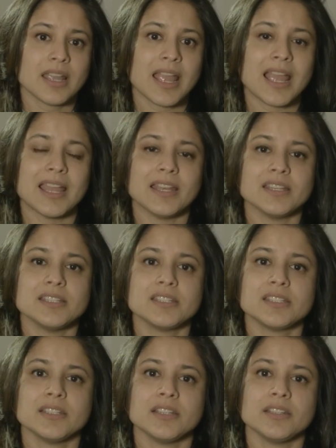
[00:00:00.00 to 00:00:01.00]

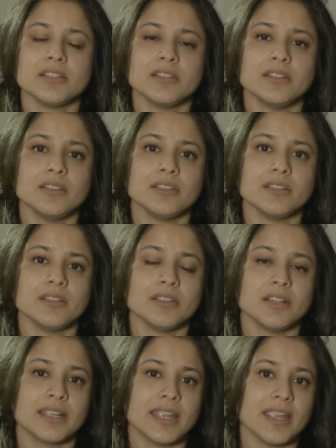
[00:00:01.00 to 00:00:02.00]
And
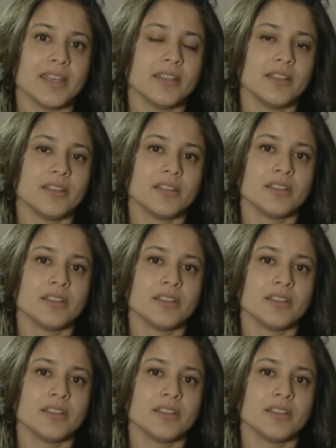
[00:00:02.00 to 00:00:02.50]
again,